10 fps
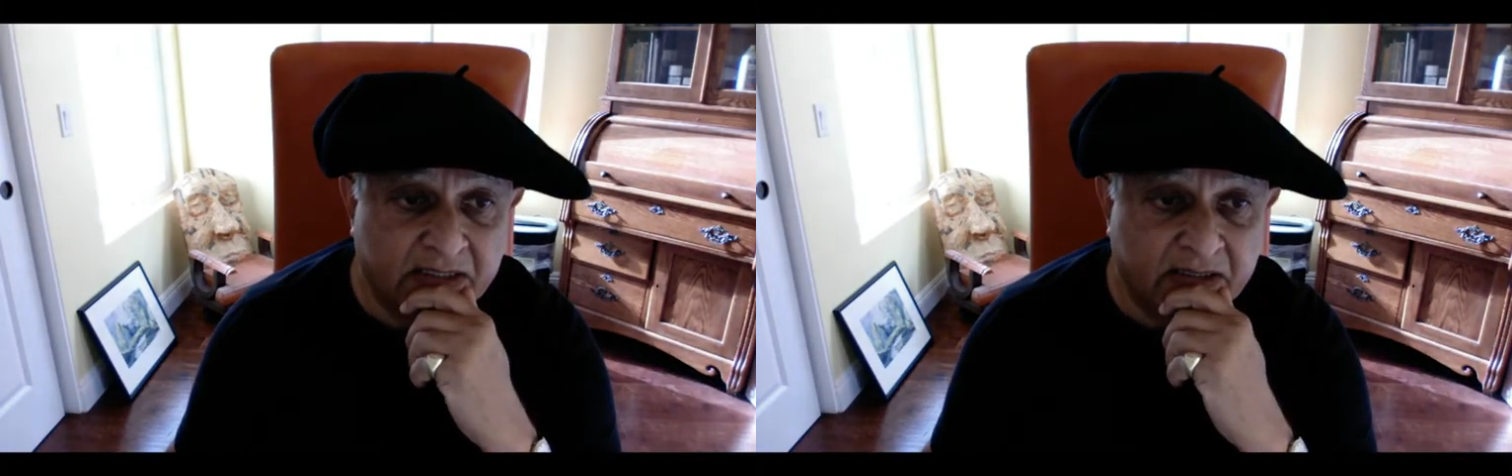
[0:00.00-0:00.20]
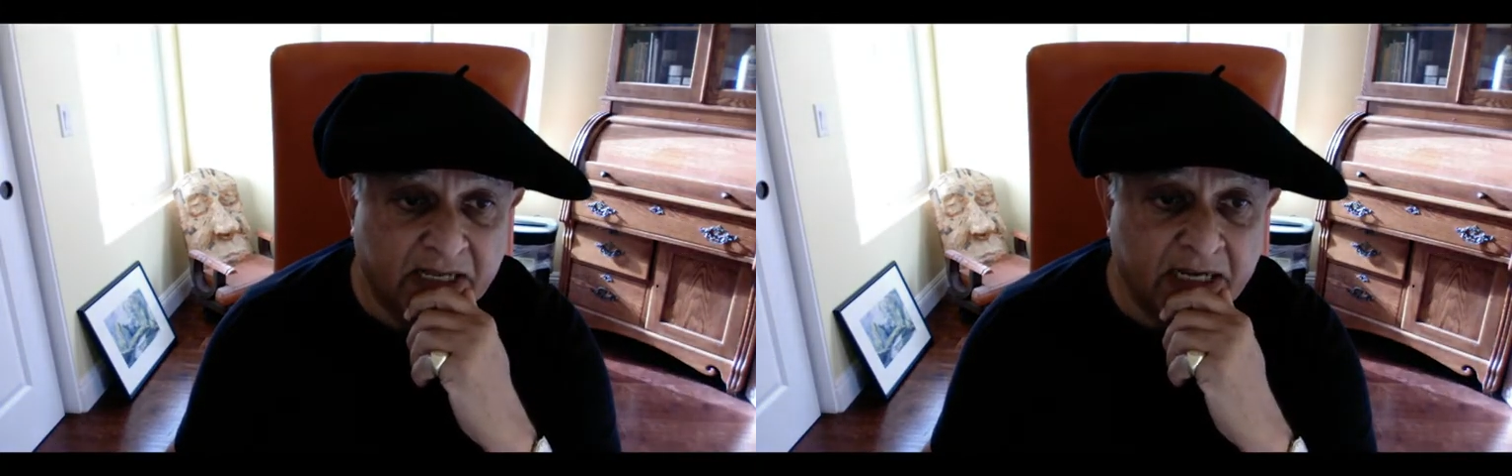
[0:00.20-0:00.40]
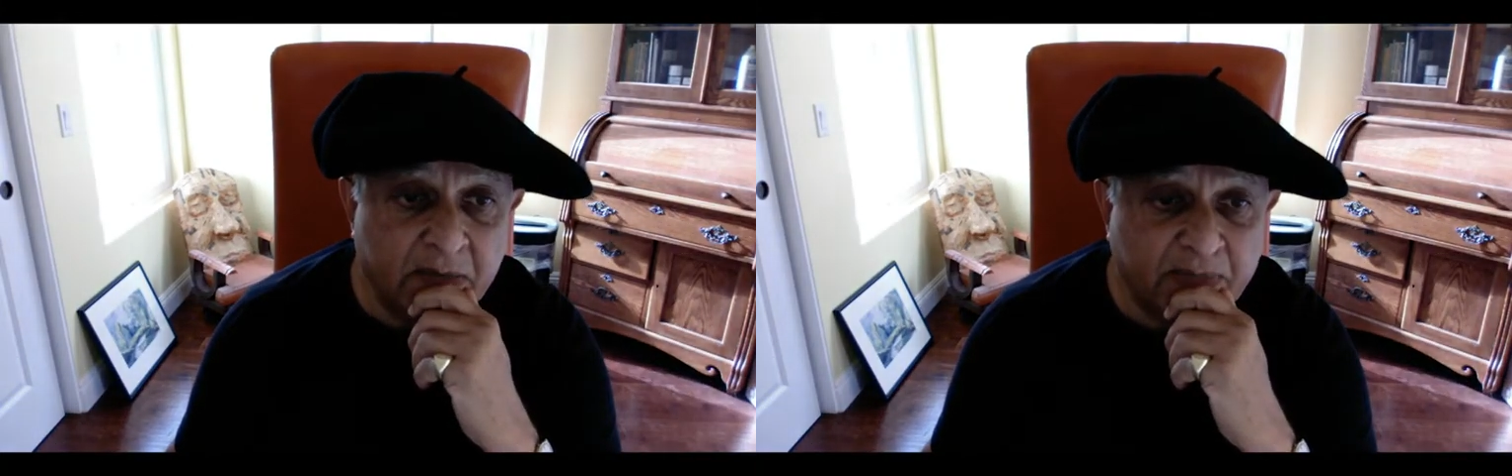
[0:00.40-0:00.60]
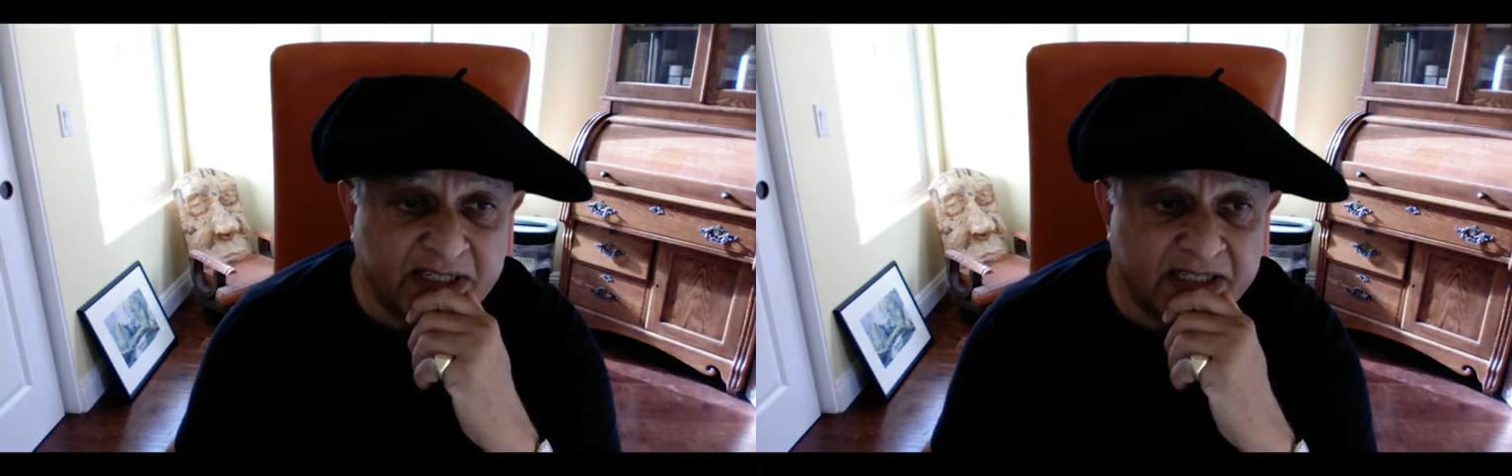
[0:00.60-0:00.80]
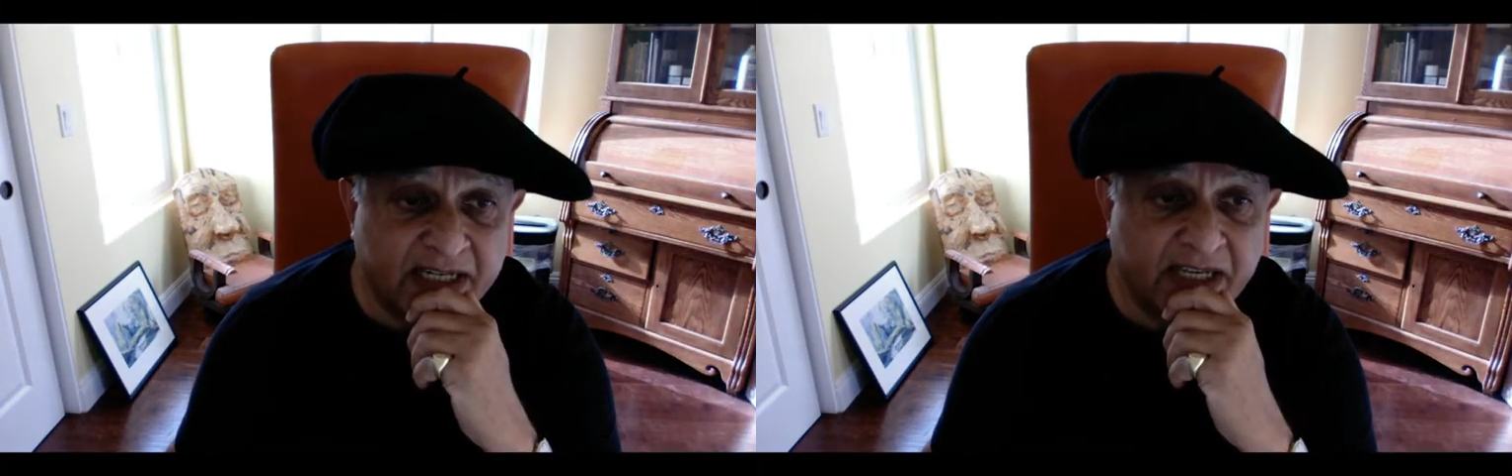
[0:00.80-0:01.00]
in
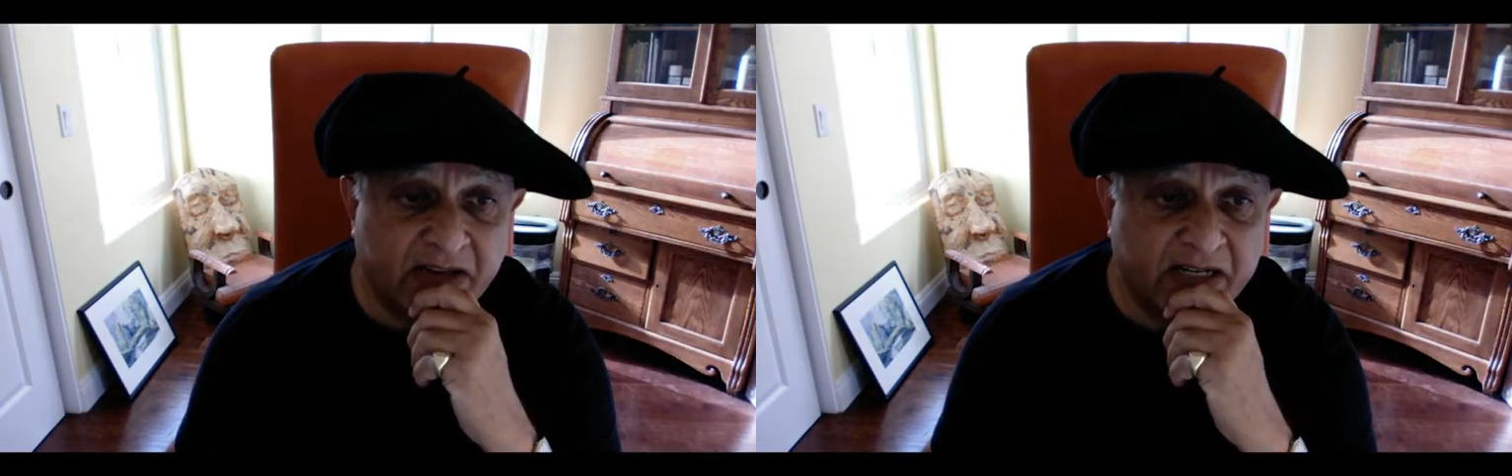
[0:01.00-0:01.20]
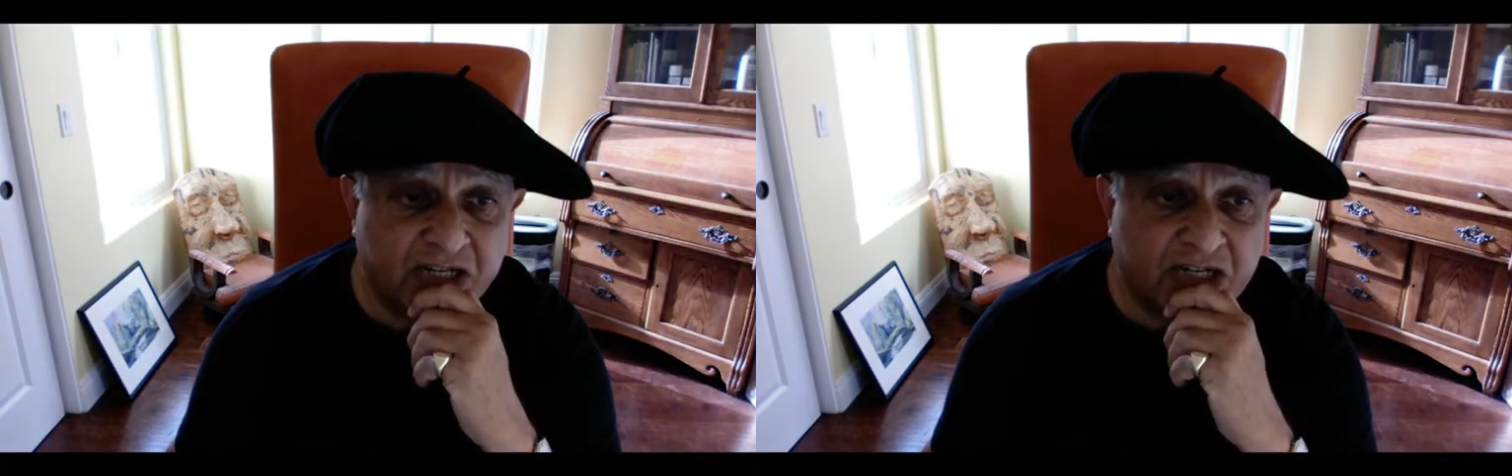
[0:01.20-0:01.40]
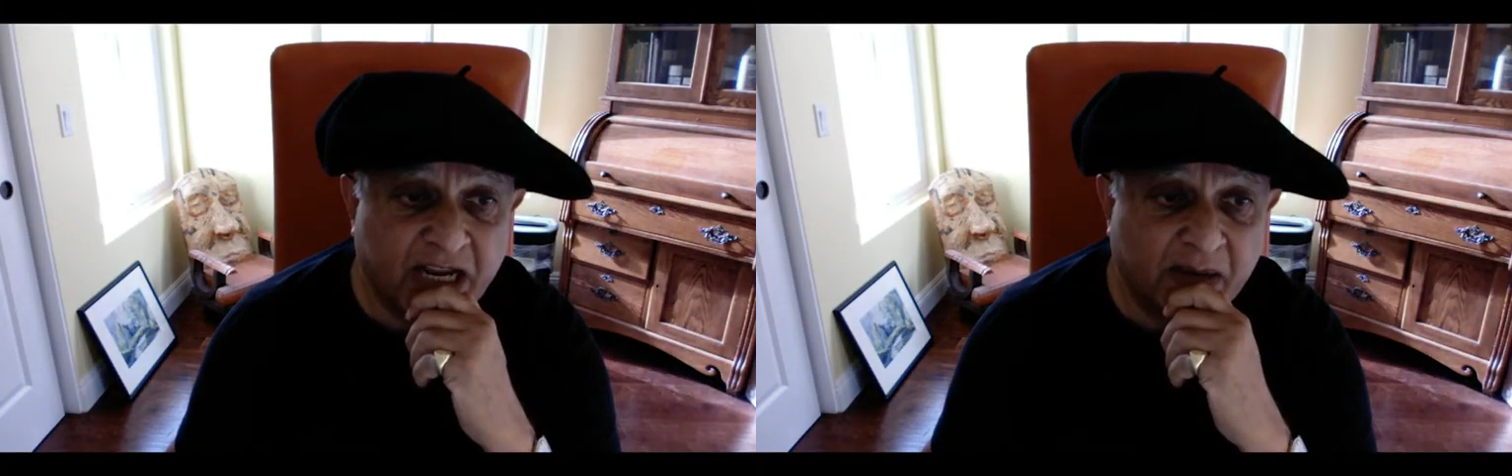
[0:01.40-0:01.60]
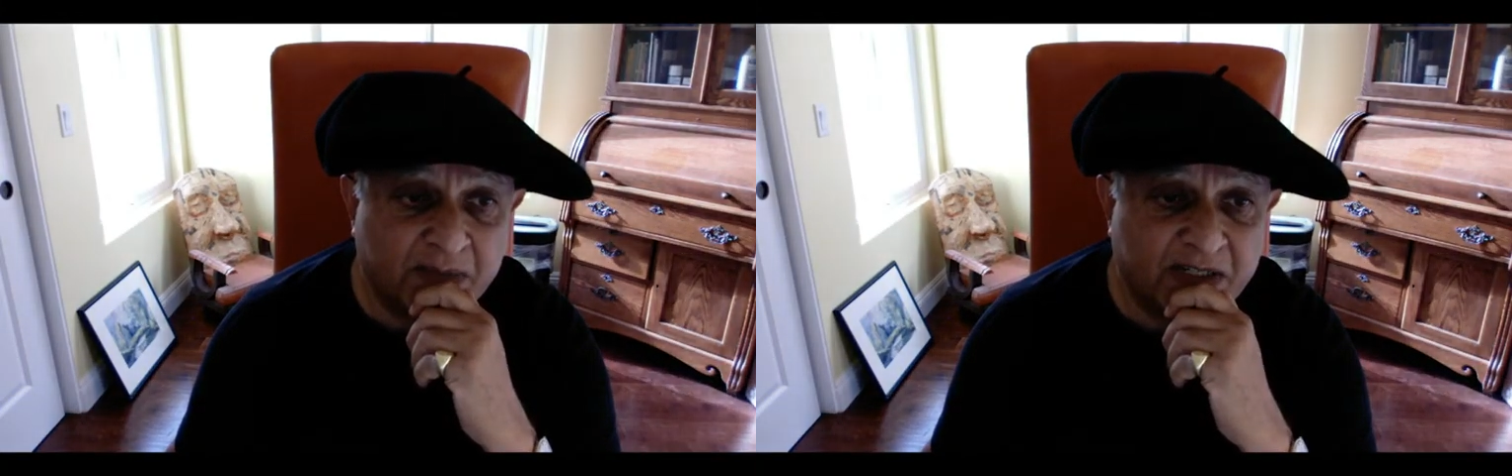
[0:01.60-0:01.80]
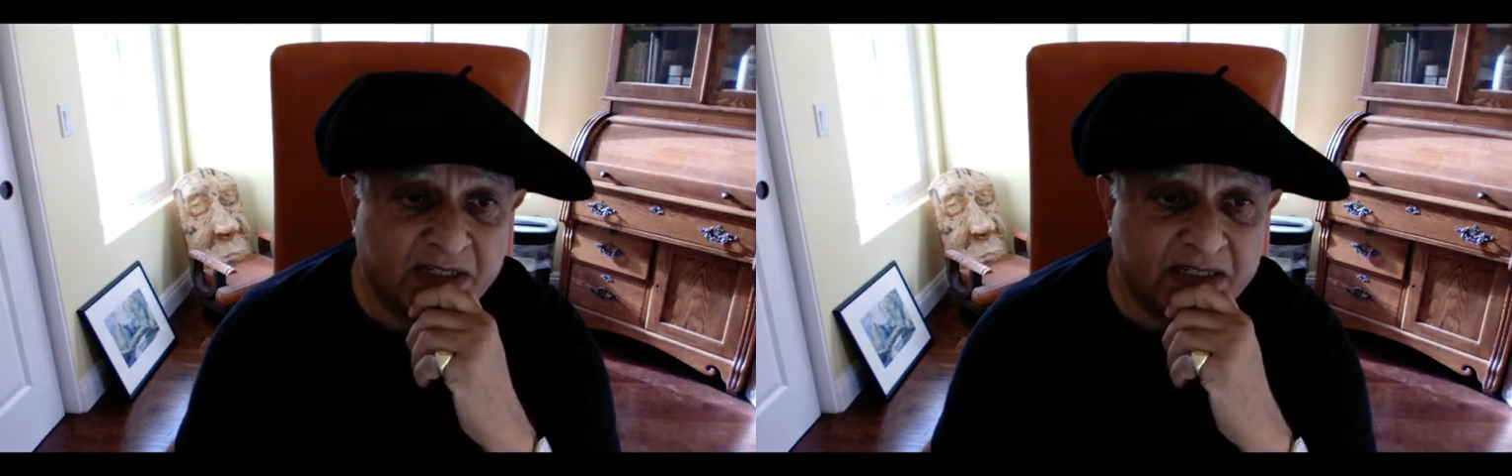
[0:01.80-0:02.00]
particular
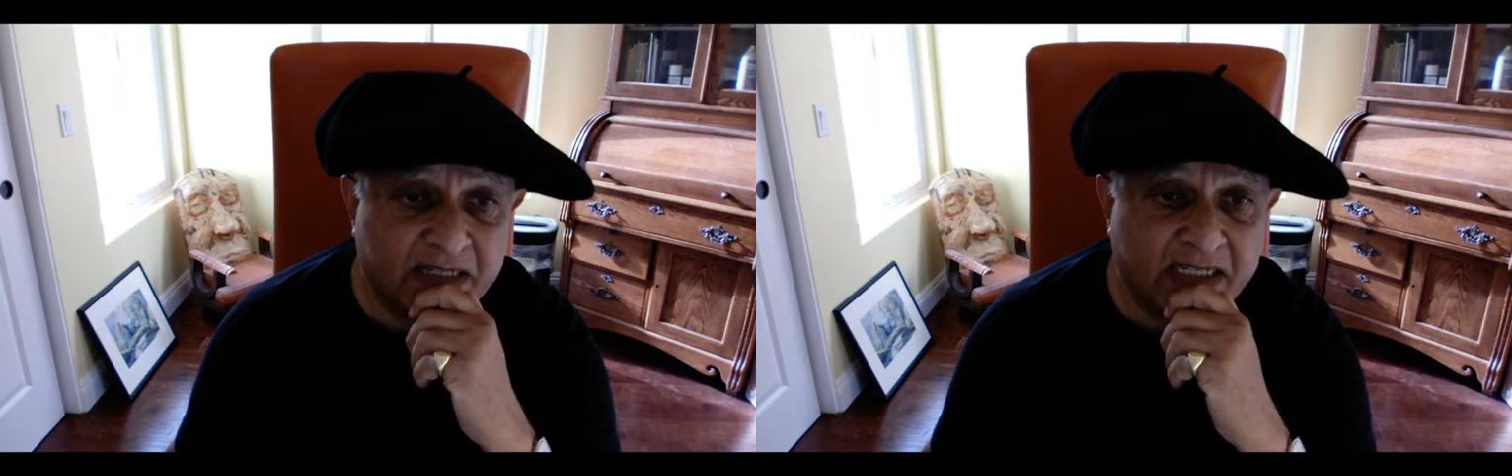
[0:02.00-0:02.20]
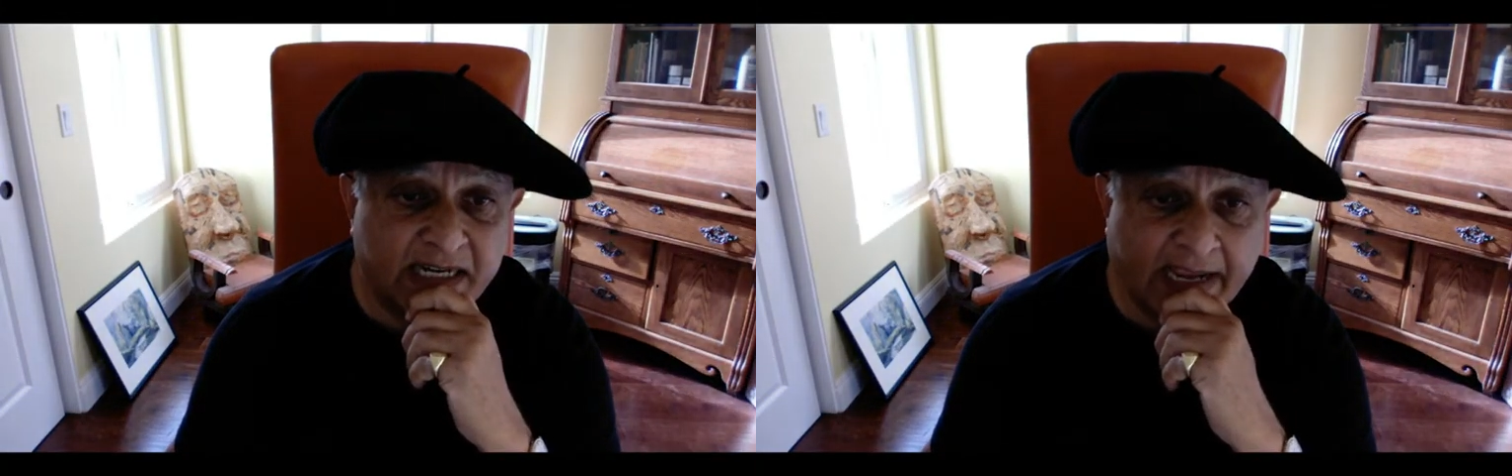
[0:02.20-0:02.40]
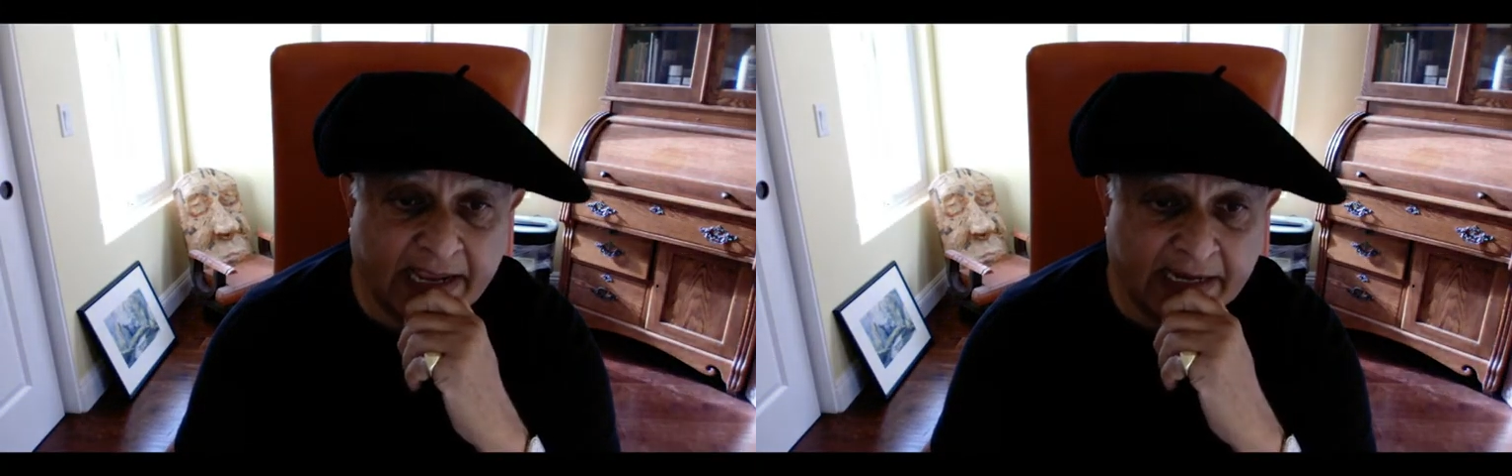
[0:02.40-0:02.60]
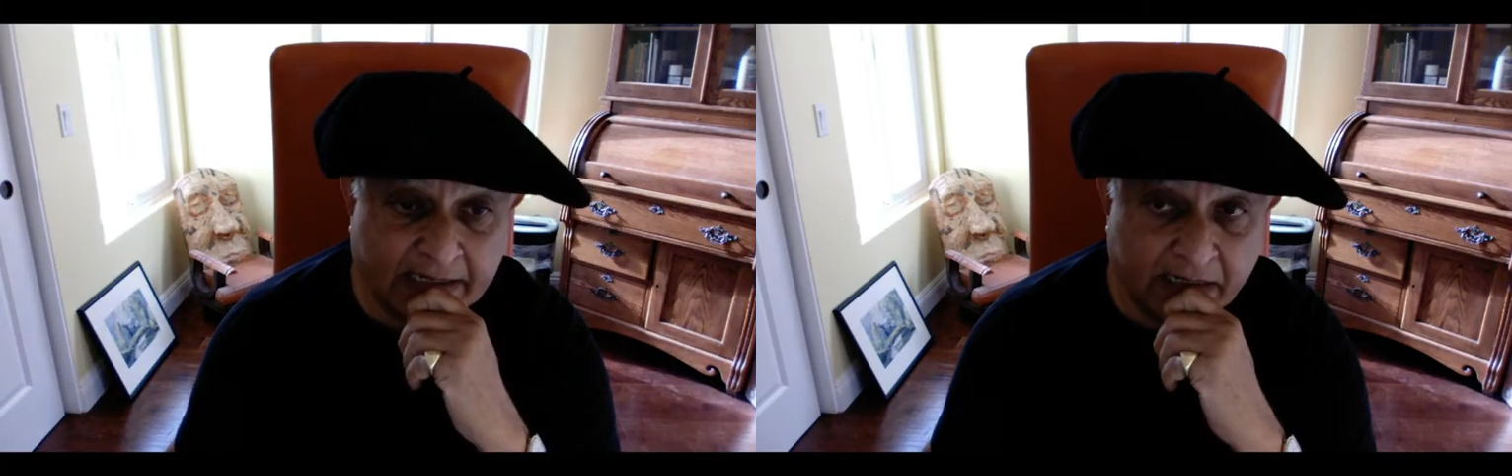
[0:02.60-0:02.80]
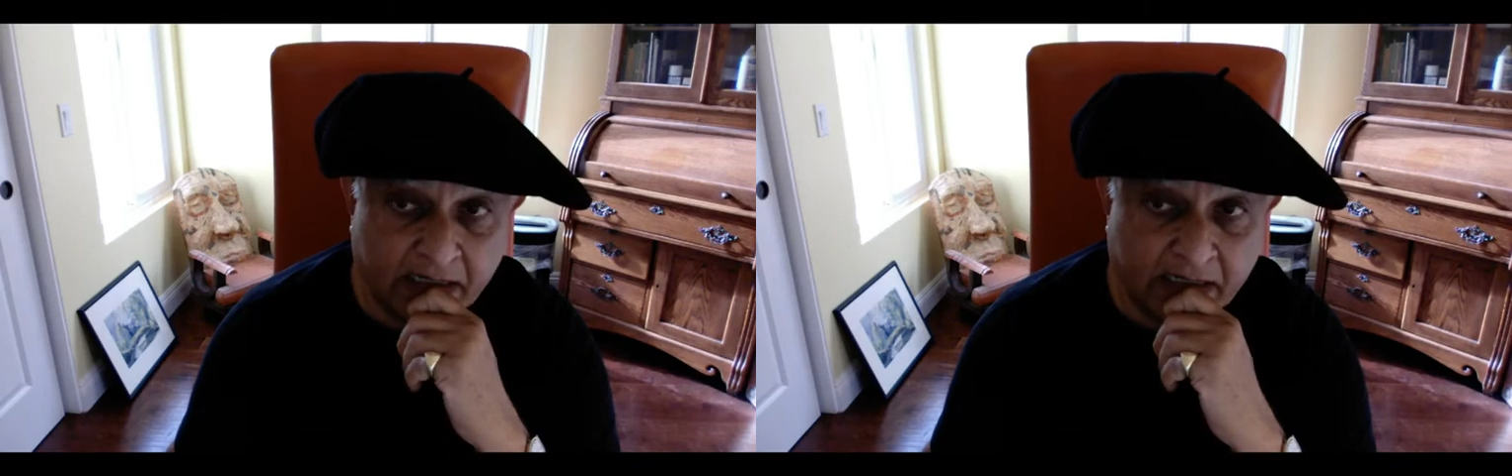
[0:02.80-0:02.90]
chapter 10.